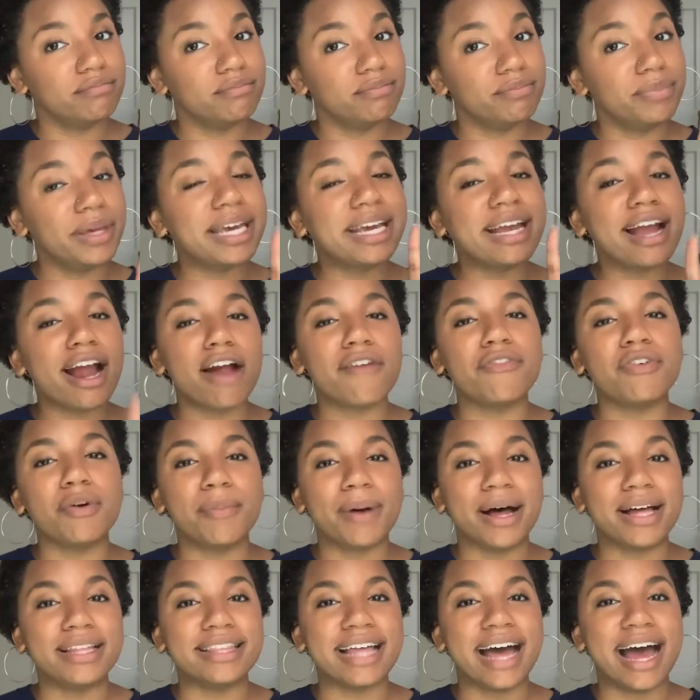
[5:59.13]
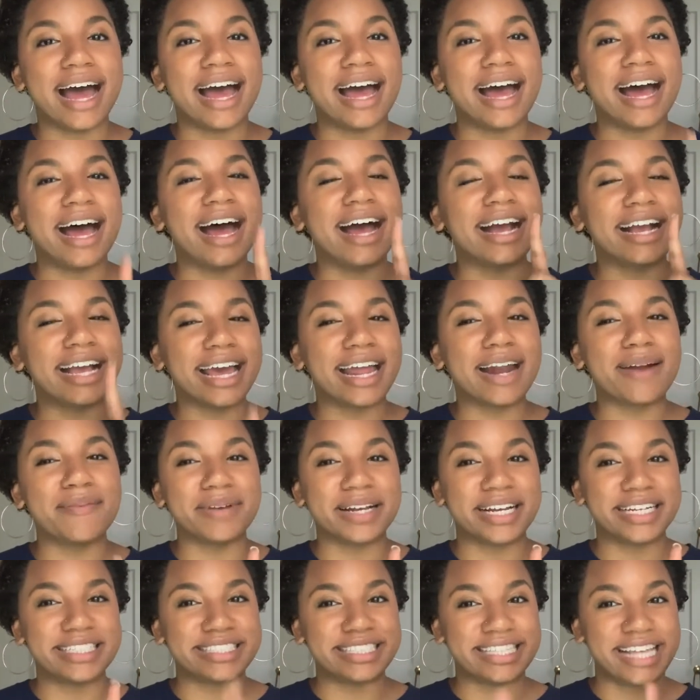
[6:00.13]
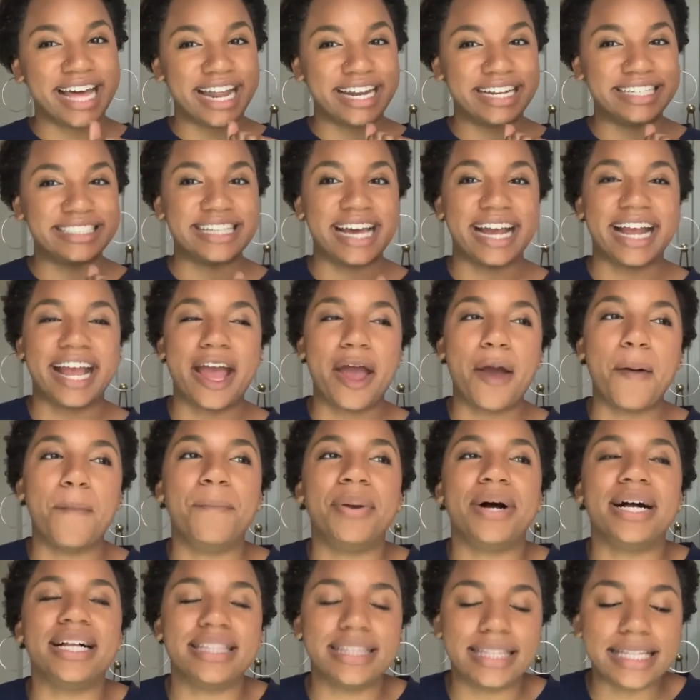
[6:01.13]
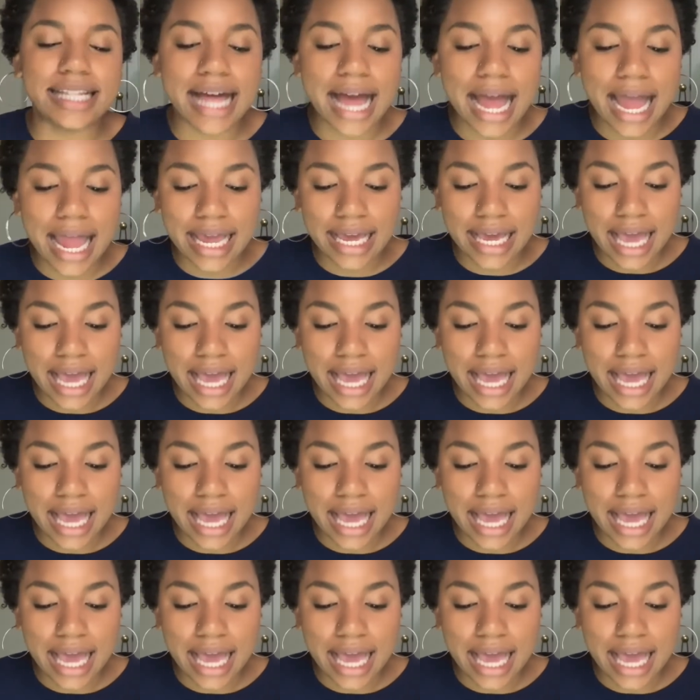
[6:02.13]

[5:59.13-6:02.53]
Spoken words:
Be careful about that. Again, I'm gonna get to that in a second. But like,